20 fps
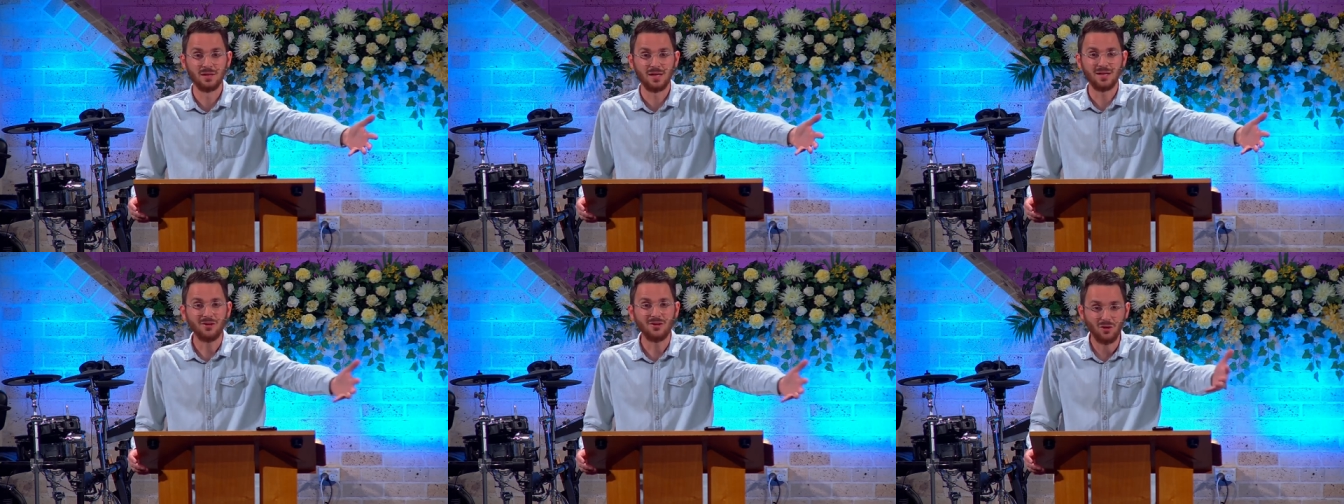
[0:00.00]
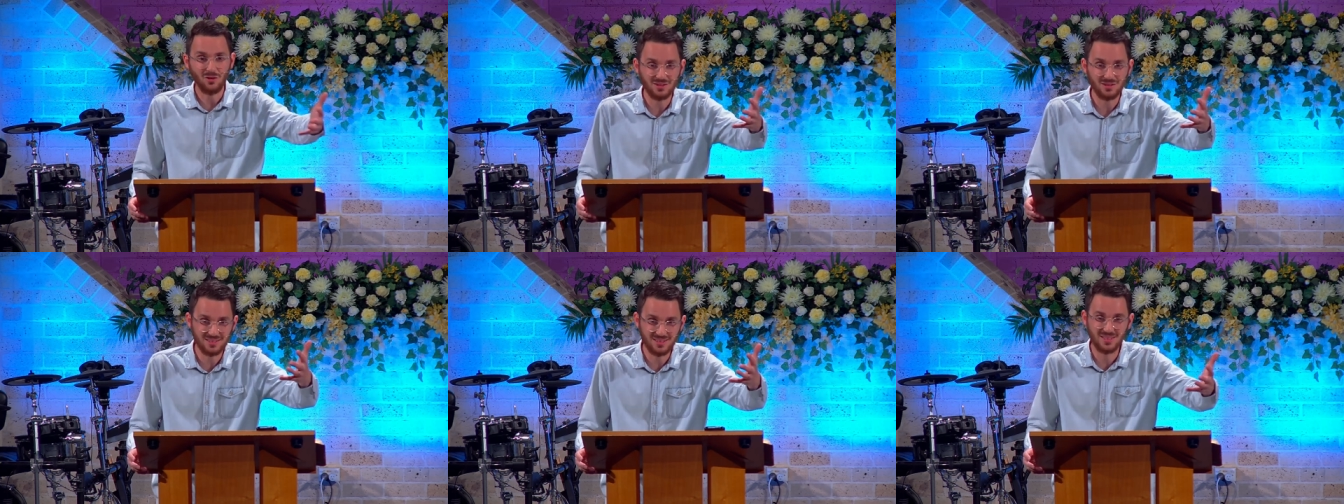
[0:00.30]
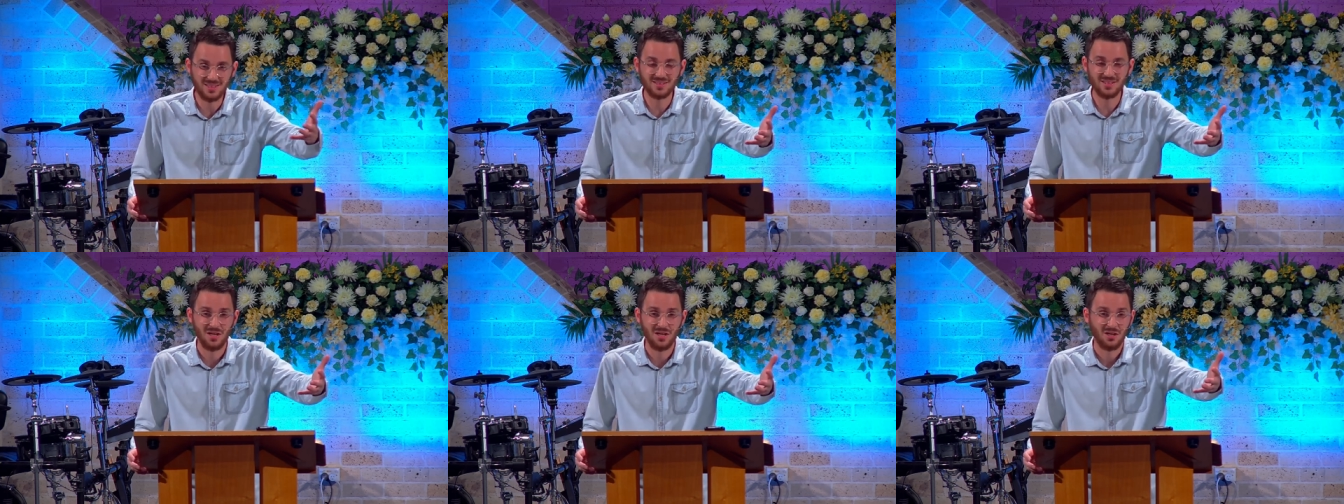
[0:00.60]
And God
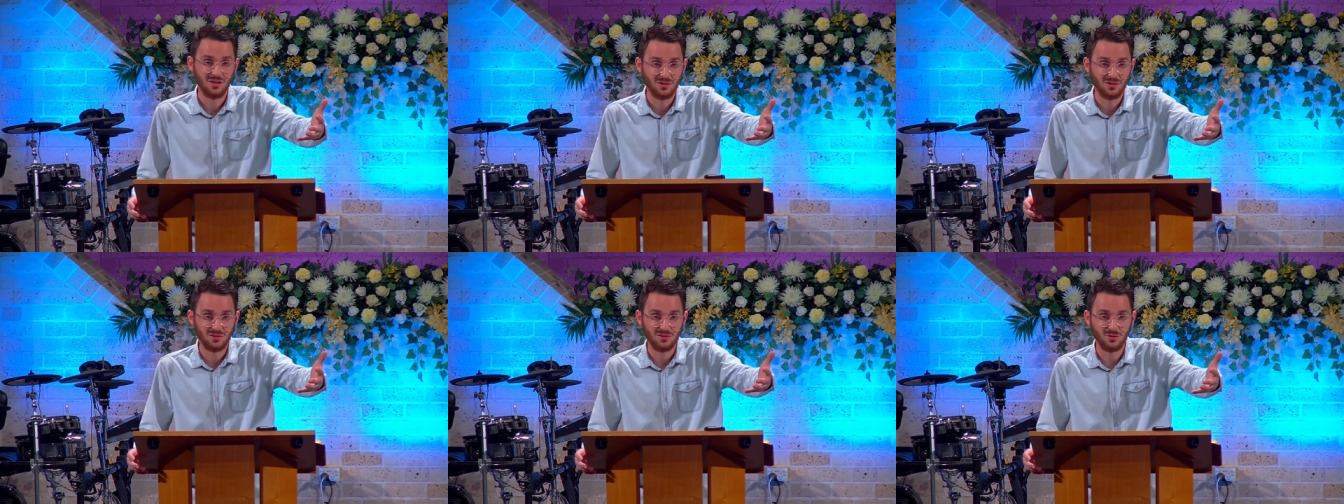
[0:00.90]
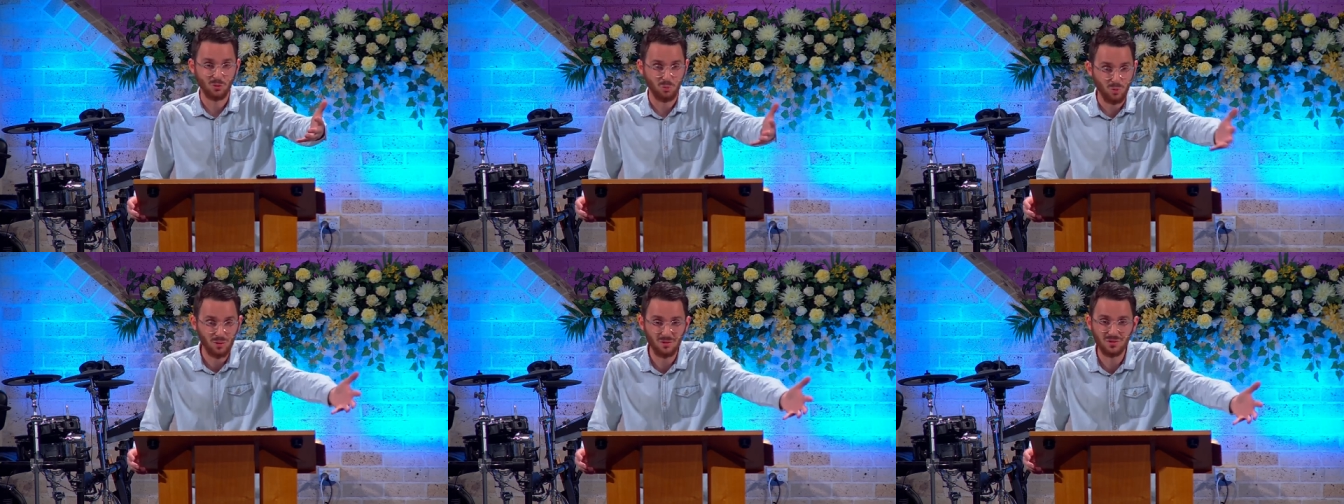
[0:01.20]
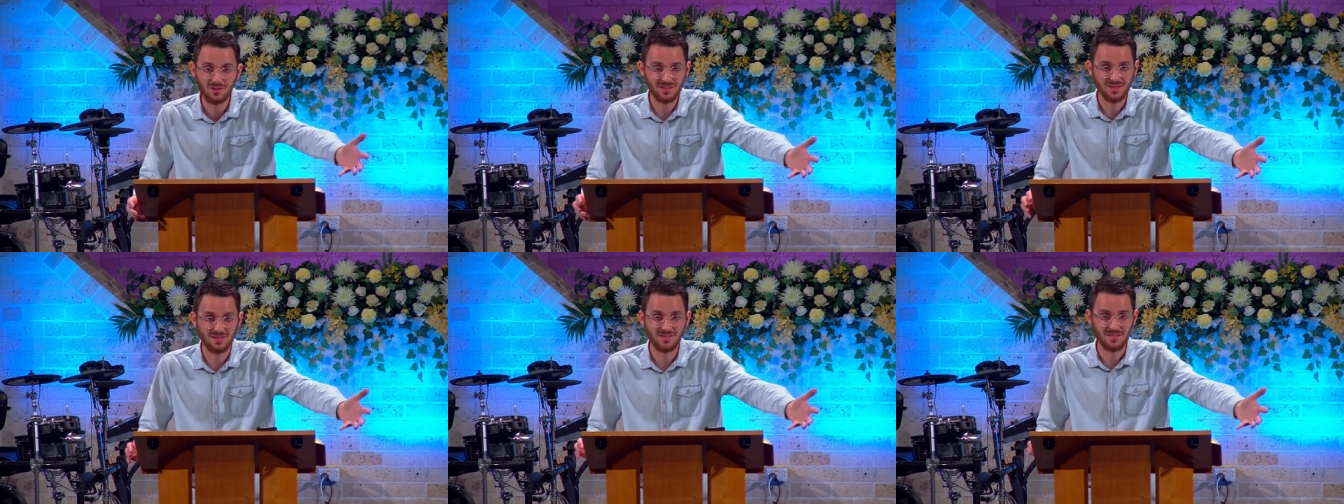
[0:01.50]
says, the
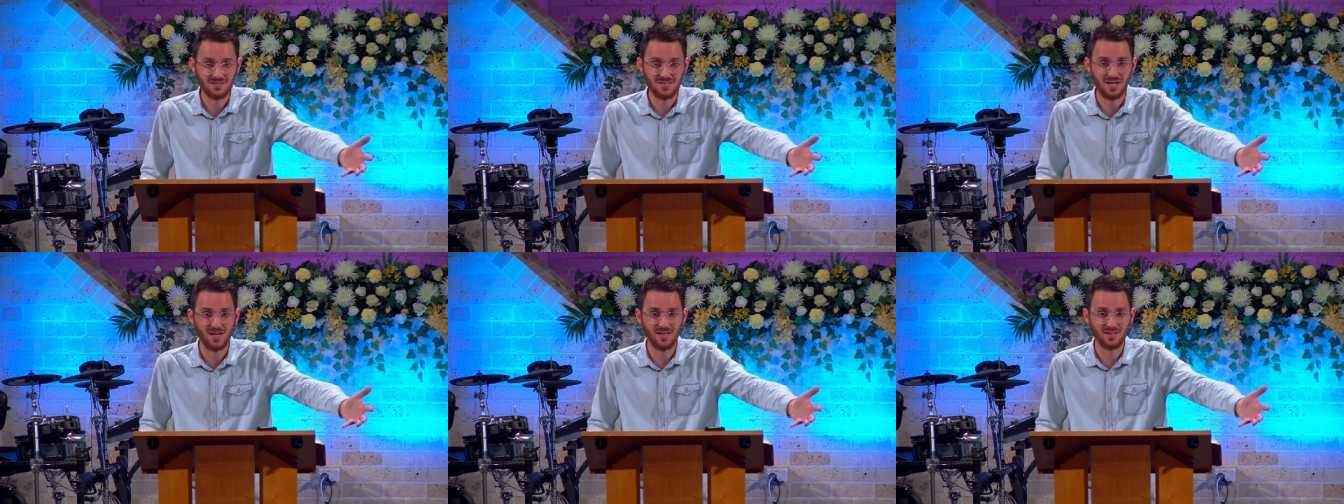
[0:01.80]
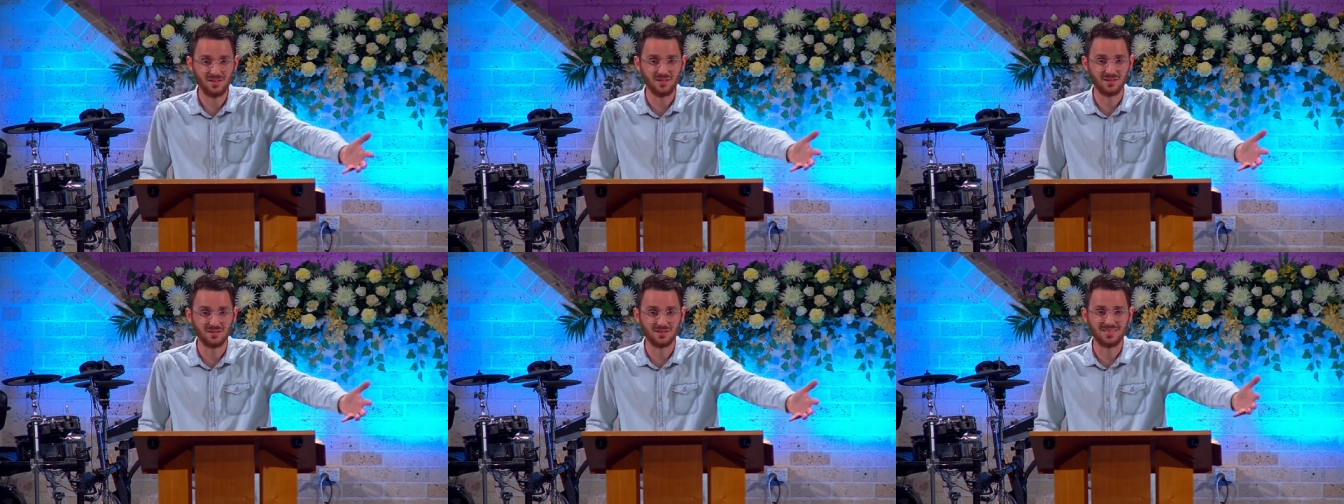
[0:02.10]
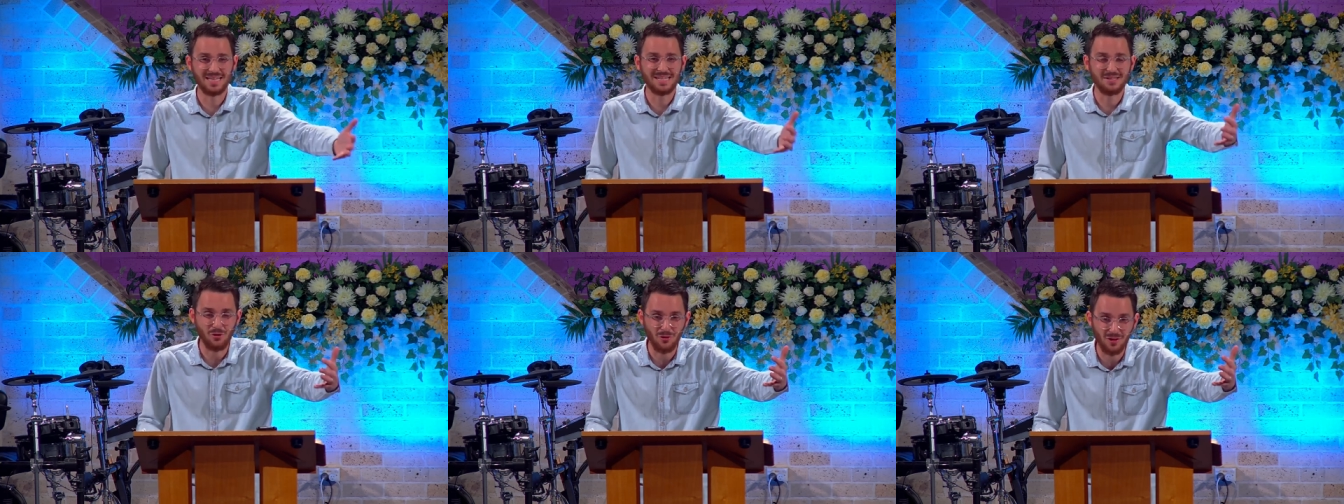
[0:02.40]
world is in the darkness.
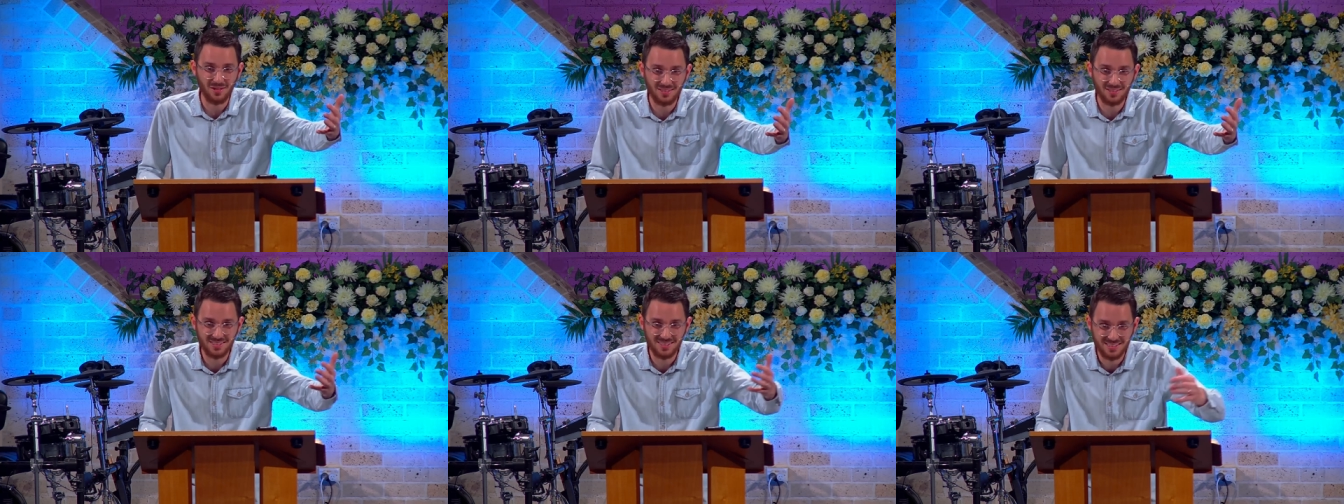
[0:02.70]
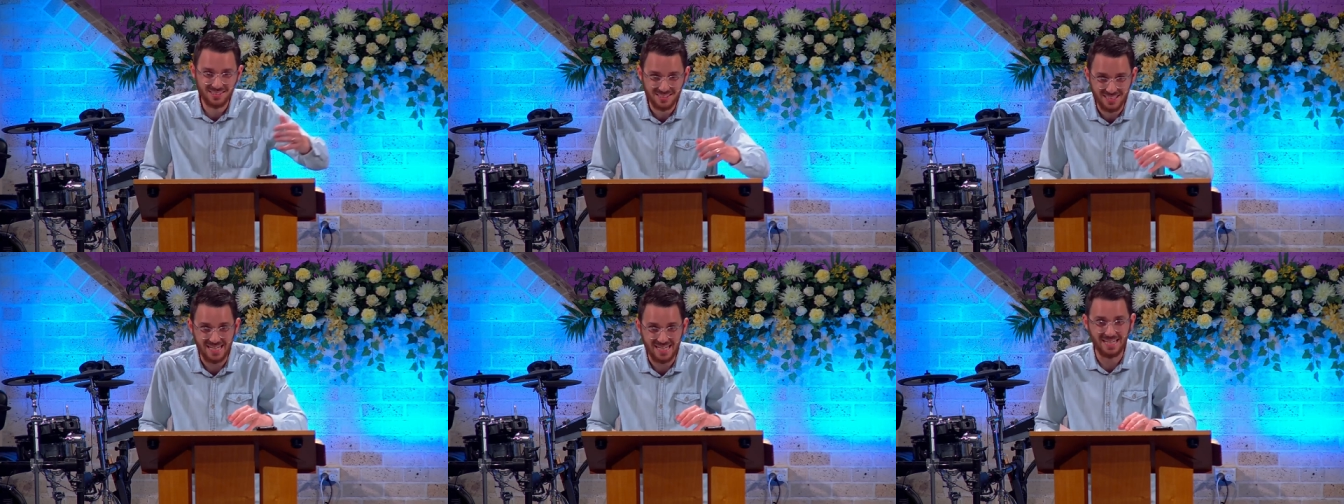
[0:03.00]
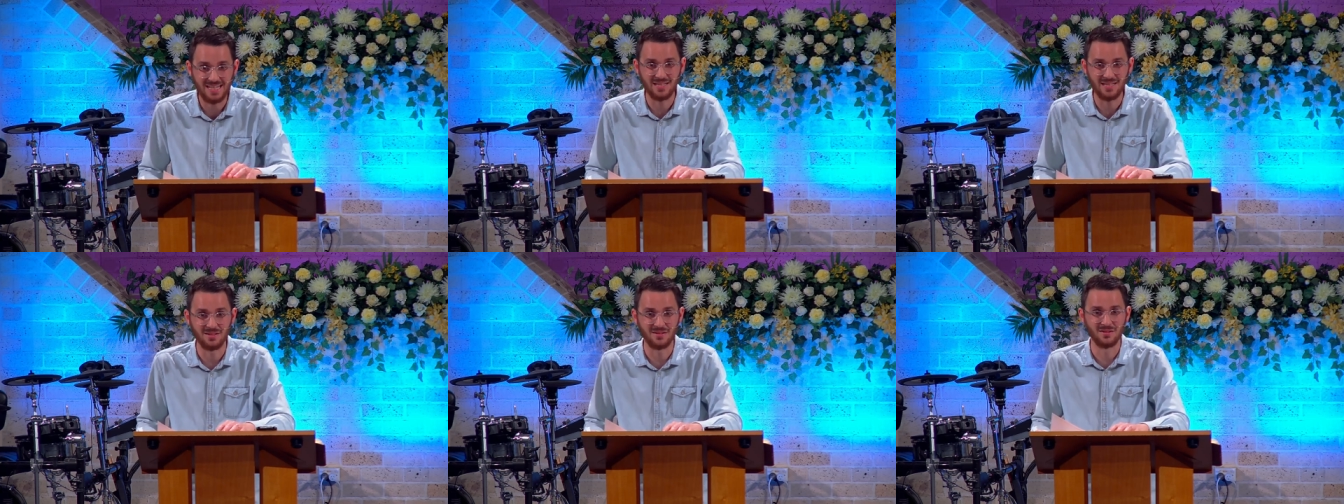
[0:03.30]
They don't
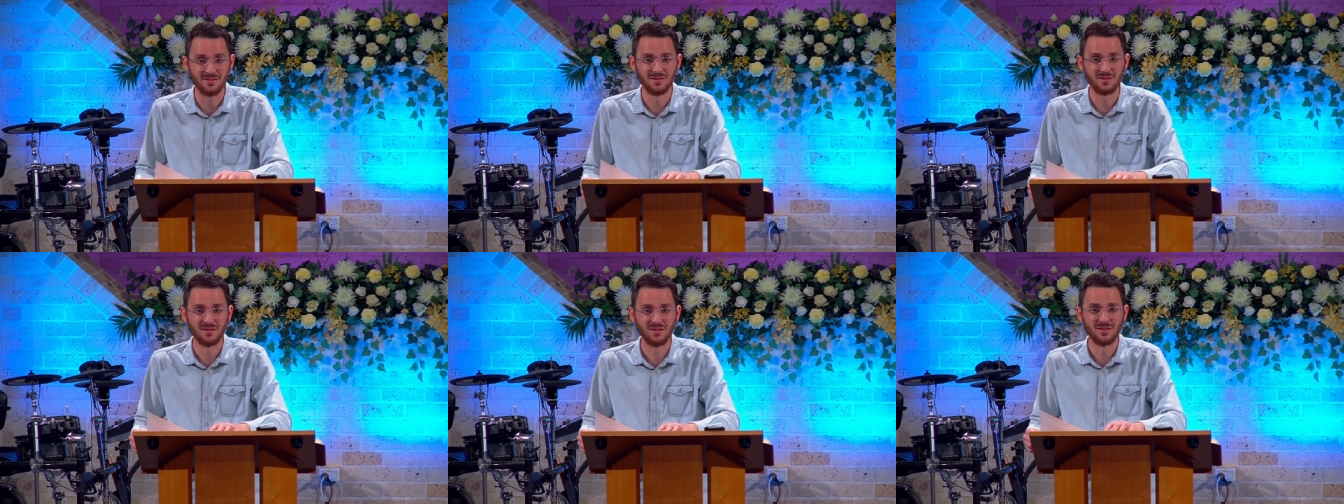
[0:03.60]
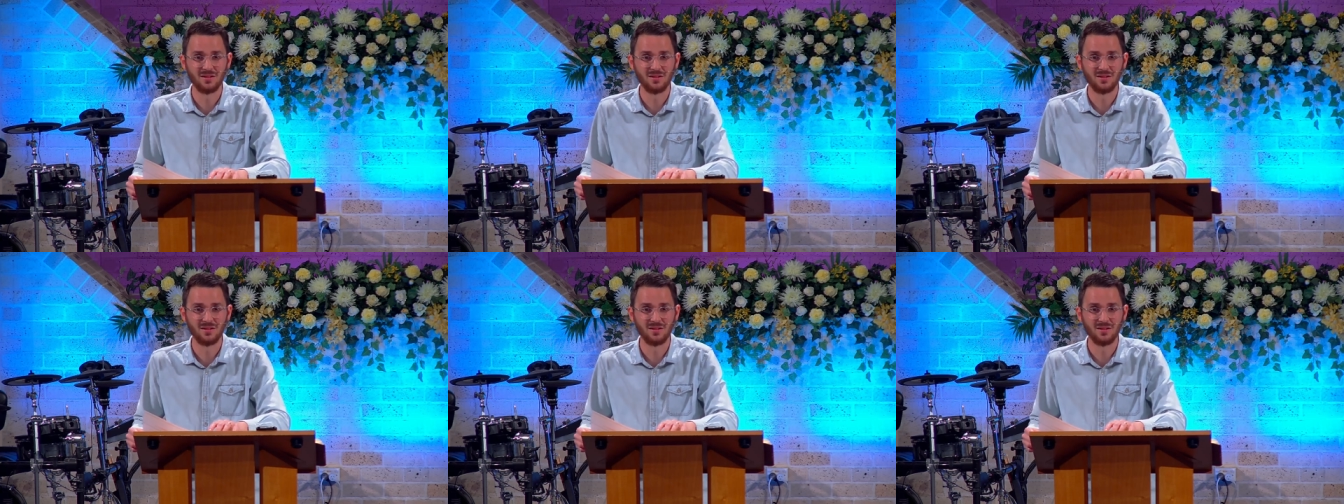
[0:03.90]
understand.